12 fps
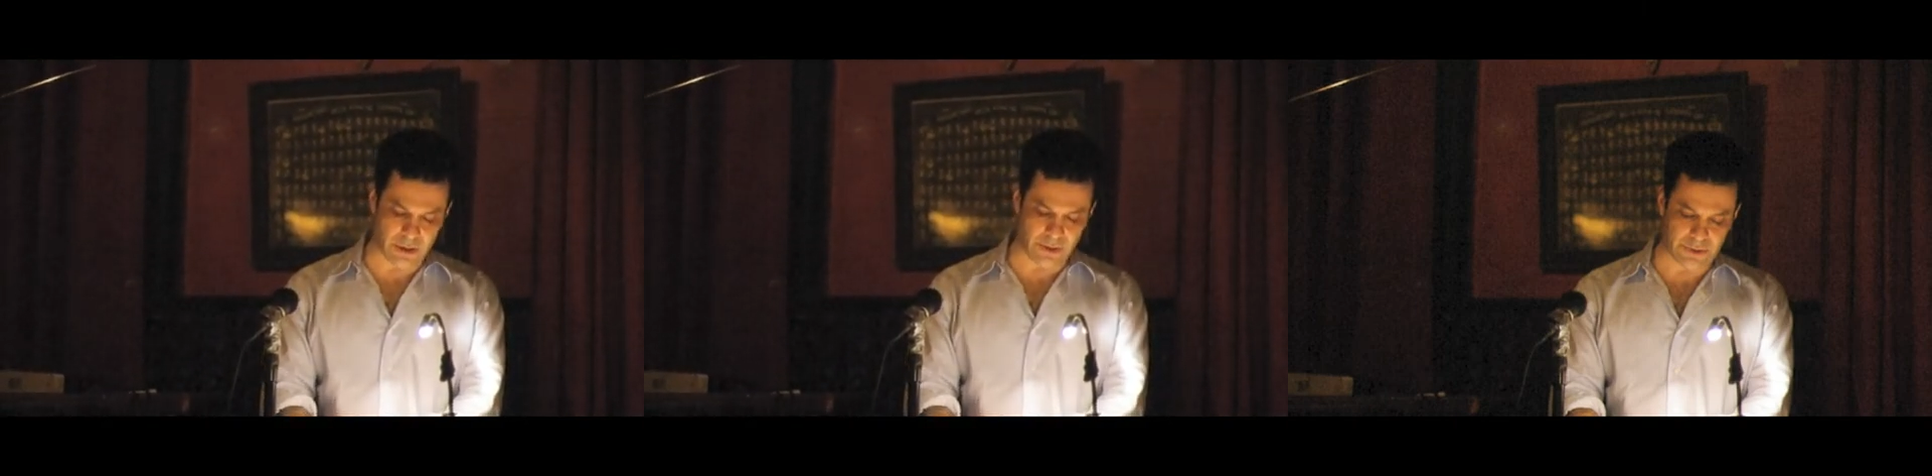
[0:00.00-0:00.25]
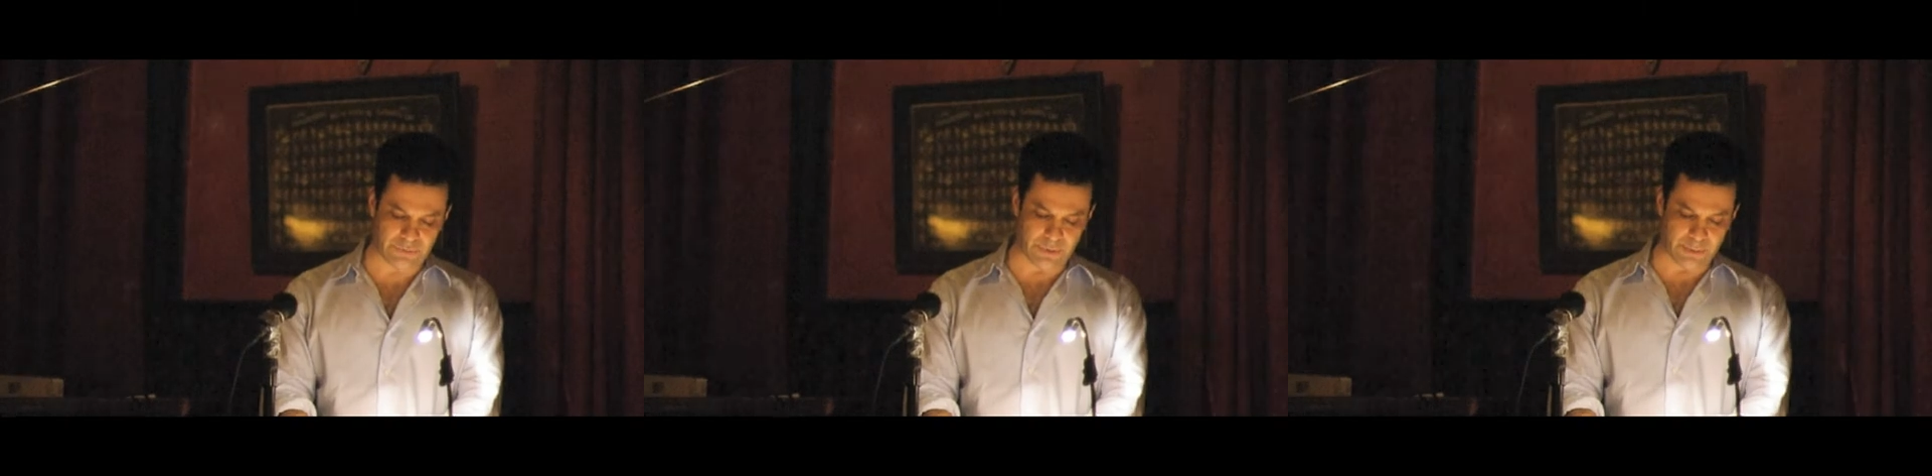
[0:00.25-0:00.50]

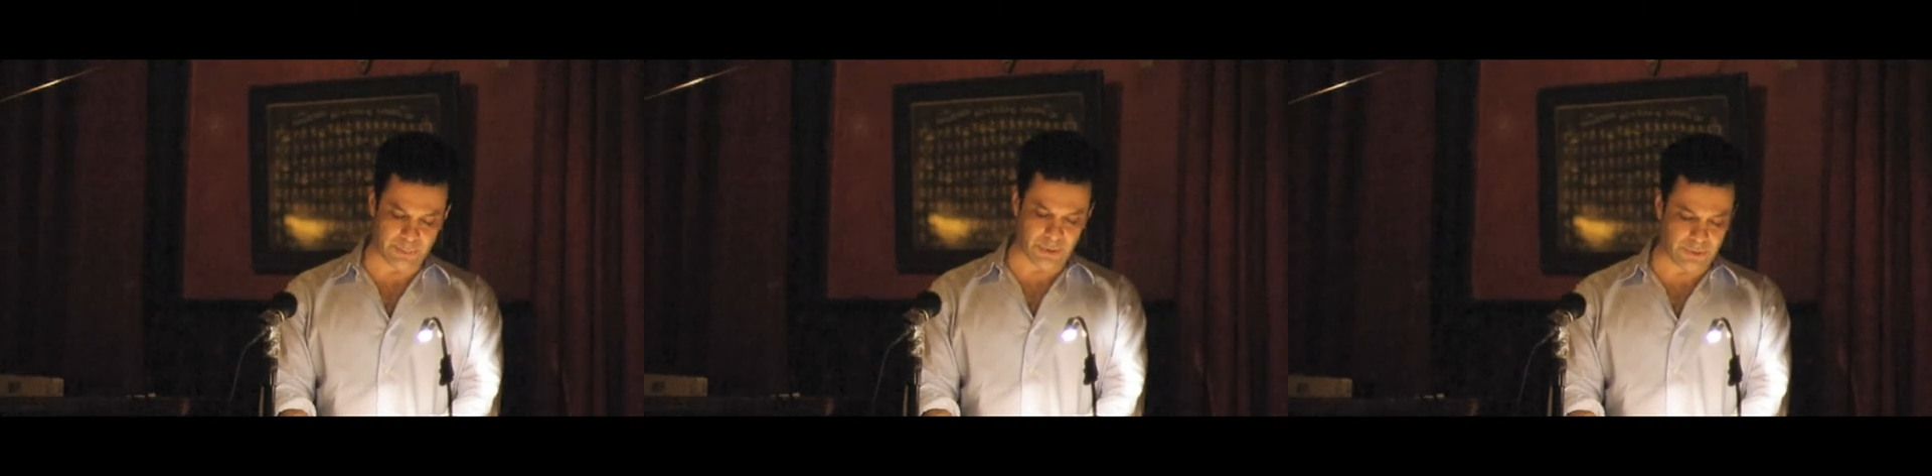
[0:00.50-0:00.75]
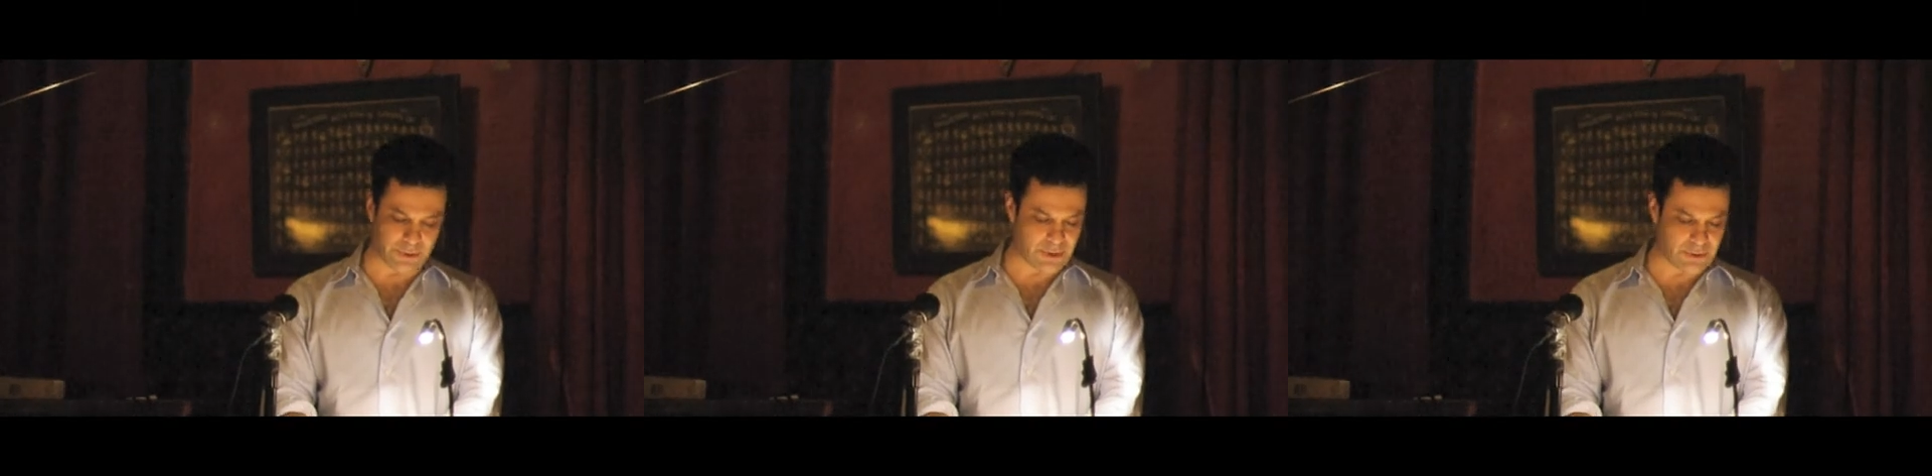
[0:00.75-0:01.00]
yards from the
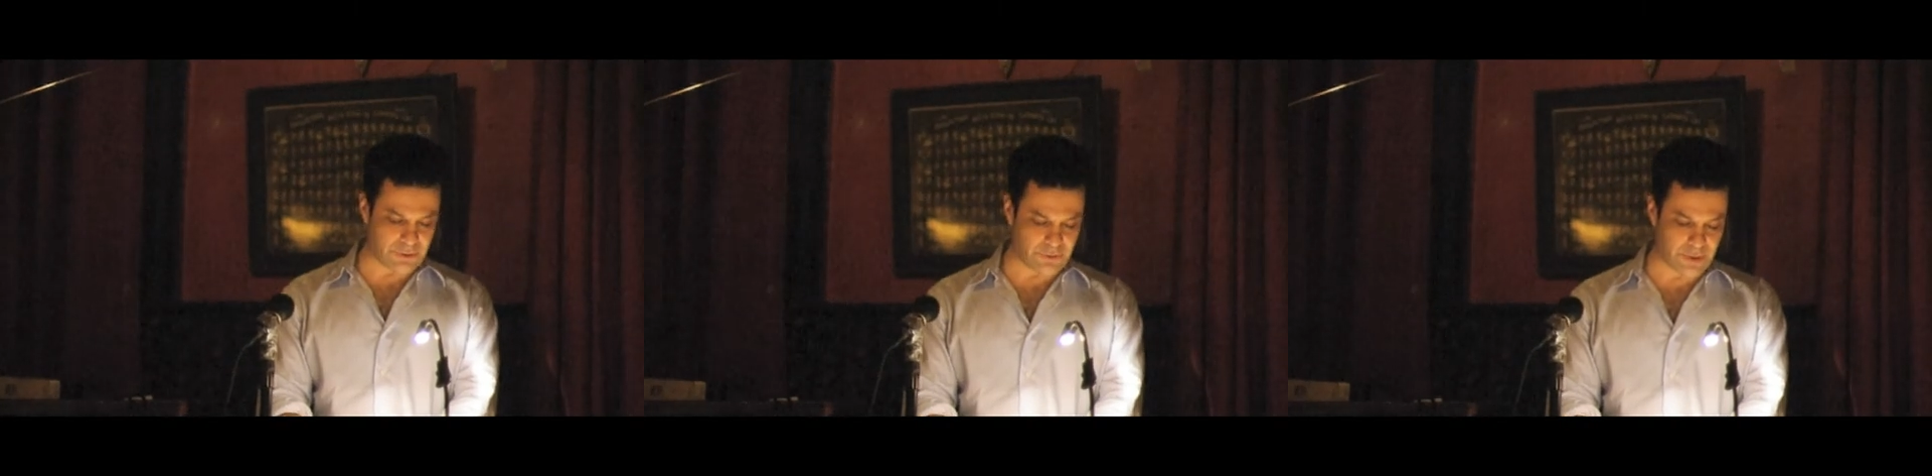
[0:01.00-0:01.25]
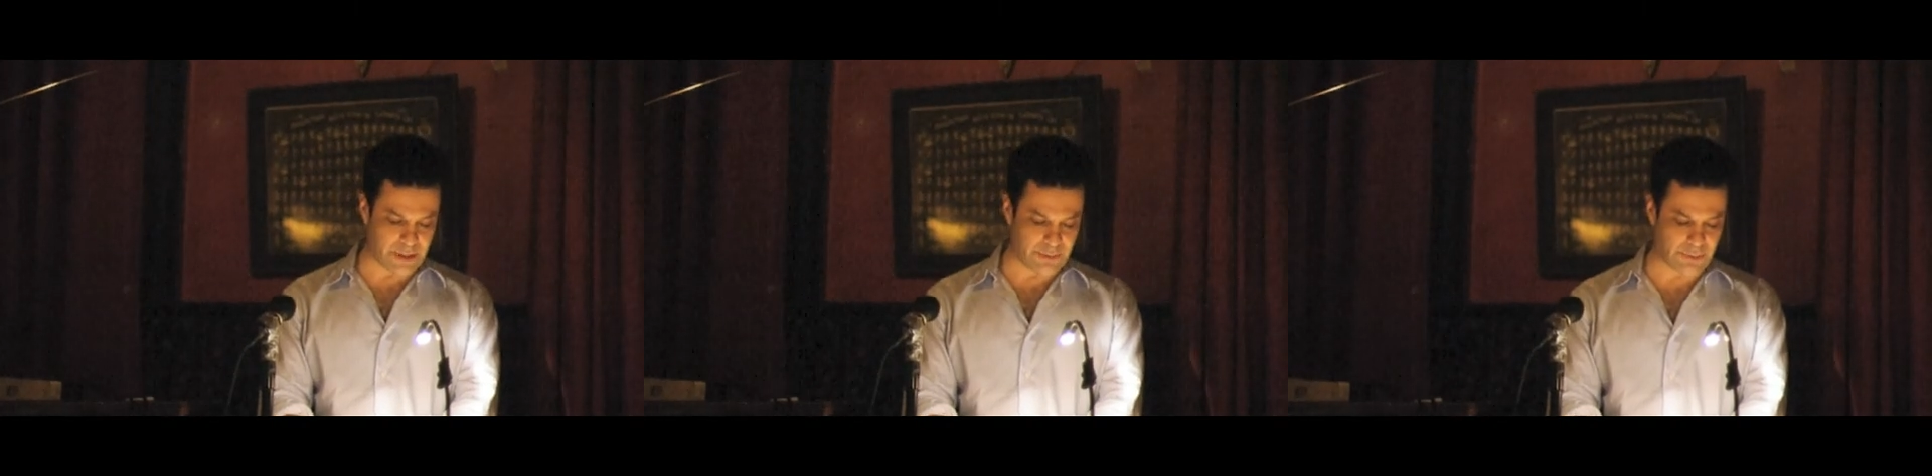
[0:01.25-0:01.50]
building to the
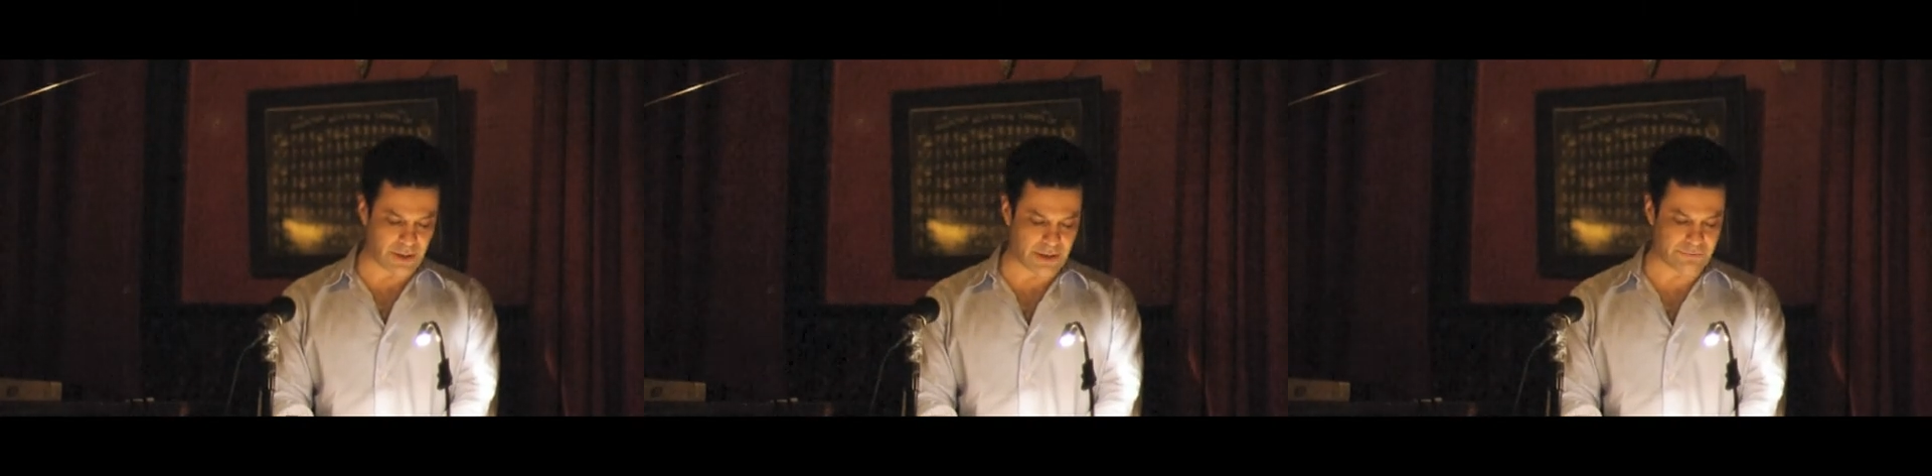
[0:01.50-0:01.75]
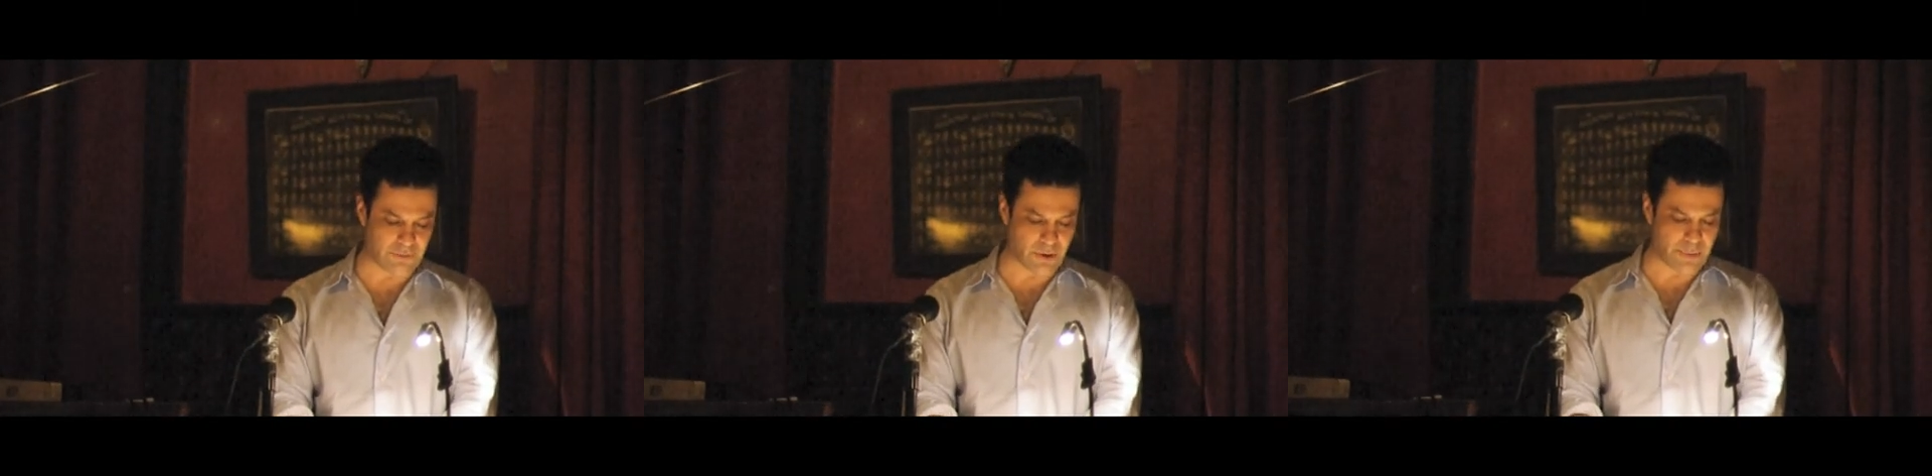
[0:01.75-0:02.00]
train
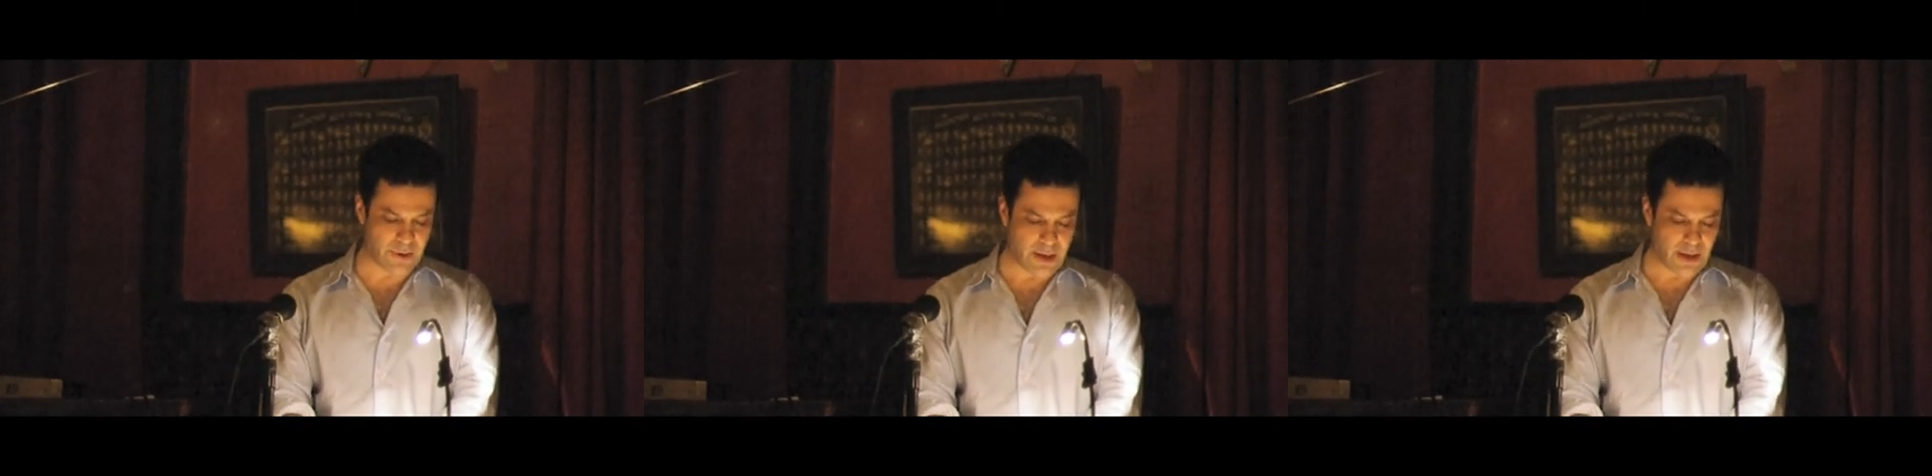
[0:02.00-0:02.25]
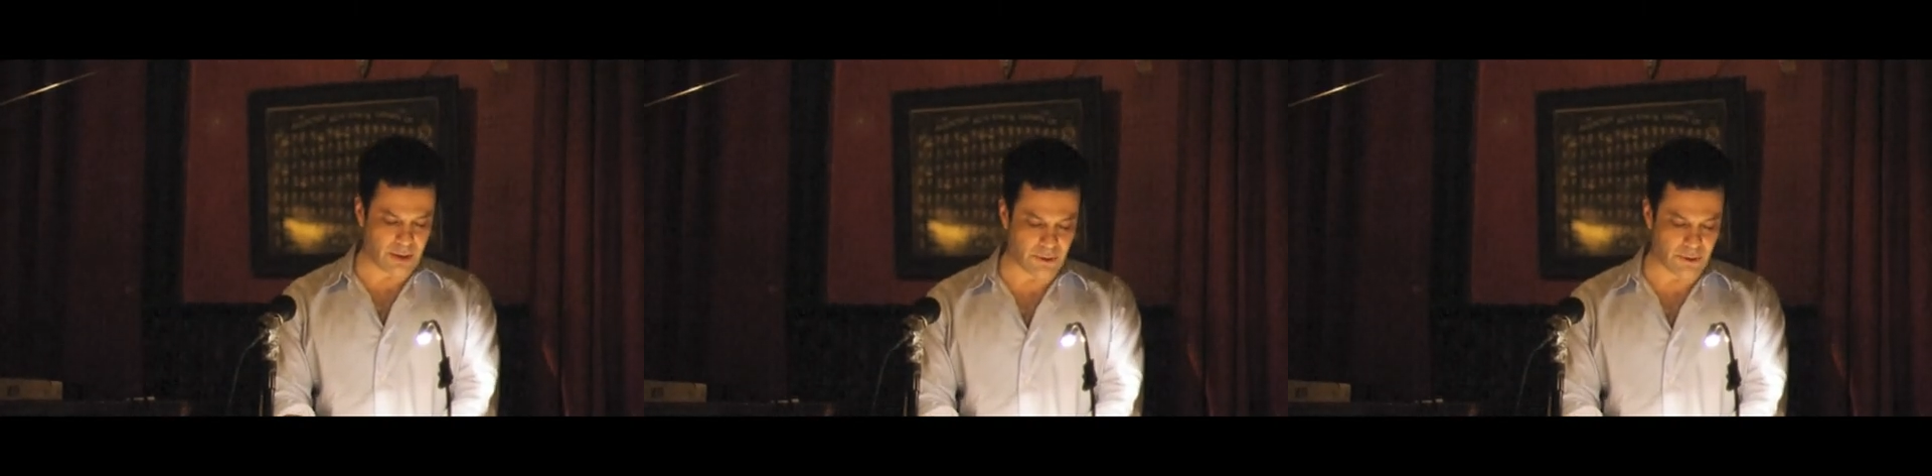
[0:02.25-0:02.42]
platform,